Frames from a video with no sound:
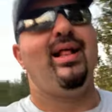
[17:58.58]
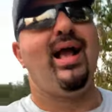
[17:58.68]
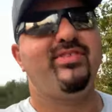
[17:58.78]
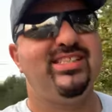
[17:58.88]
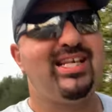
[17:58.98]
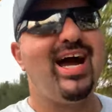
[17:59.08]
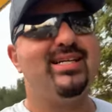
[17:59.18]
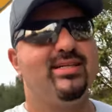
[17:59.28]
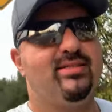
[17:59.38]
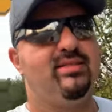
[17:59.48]
have
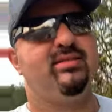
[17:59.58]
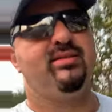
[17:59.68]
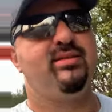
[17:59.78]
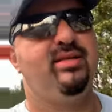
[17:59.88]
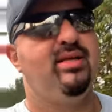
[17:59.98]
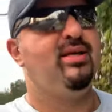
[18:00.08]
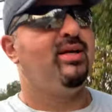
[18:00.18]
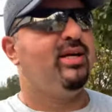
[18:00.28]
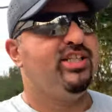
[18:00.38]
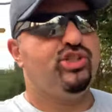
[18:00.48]
decided
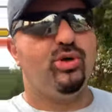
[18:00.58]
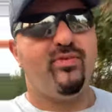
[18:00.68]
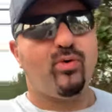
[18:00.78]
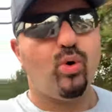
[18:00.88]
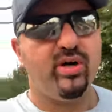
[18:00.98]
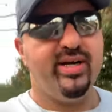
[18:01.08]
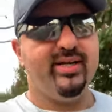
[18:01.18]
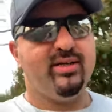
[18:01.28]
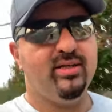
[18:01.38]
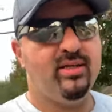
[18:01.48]
to avoid